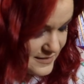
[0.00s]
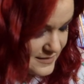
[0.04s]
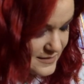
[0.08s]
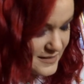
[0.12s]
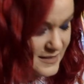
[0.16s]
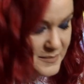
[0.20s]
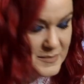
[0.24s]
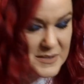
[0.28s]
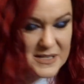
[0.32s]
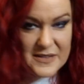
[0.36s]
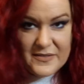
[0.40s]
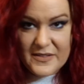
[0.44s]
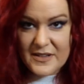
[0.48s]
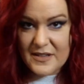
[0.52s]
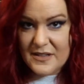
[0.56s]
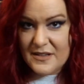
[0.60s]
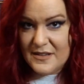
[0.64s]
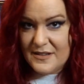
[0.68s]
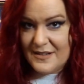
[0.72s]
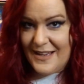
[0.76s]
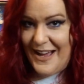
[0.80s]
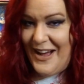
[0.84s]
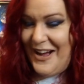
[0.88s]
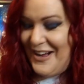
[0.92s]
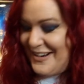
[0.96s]
Let me have a
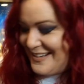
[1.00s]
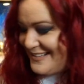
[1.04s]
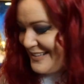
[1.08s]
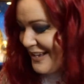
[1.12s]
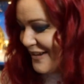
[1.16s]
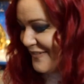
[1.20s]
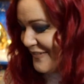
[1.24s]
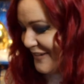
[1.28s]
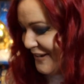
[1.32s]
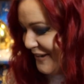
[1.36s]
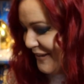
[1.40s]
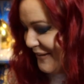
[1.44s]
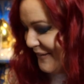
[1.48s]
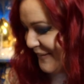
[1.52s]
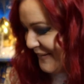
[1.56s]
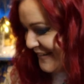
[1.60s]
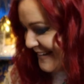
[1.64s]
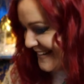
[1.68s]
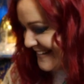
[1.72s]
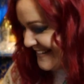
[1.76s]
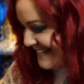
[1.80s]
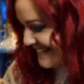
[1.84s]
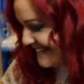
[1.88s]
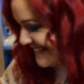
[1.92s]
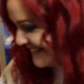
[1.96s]

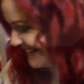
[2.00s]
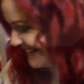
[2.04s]
look.